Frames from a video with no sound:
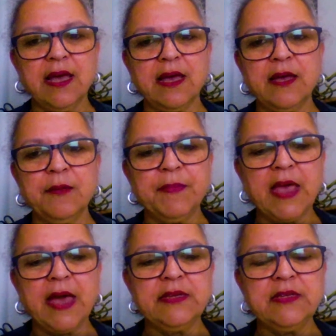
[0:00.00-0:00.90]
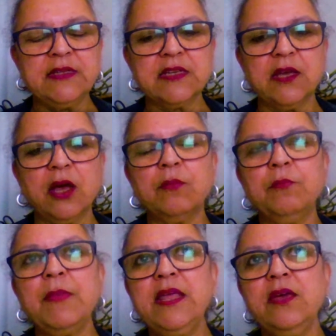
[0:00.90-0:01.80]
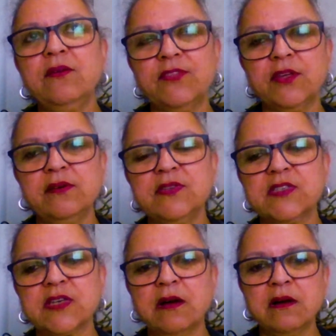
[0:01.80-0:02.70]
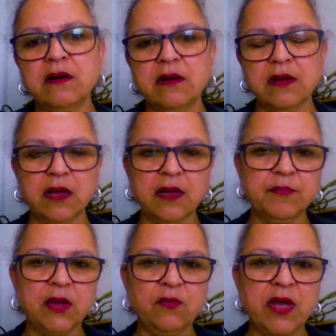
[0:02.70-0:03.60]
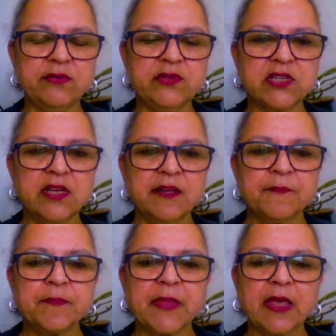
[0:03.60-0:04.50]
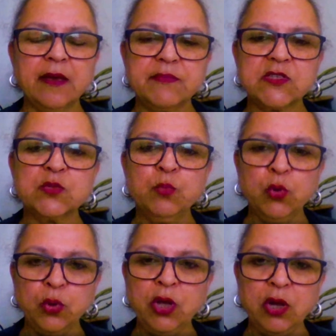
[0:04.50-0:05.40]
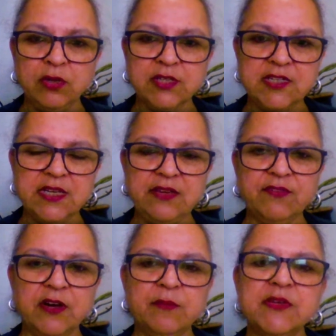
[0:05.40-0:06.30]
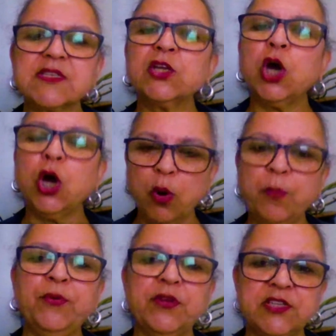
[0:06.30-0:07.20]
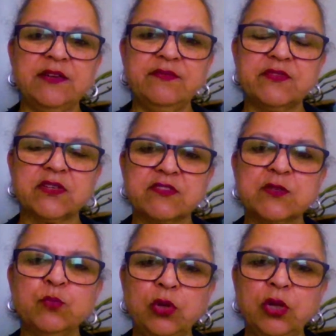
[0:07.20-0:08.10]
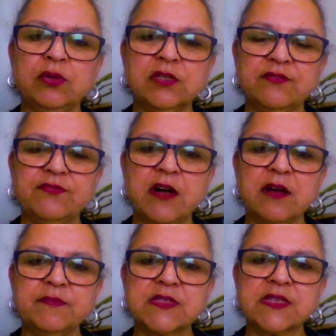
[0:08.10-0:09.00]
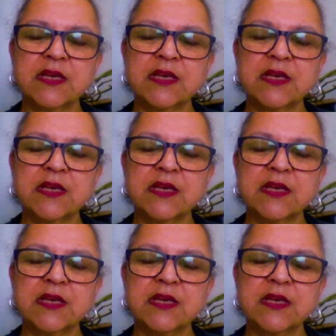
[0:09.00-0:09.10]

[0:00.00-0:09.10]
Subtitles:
And many of those are around smallholder tea farmers and cooperatives of smallholder farms,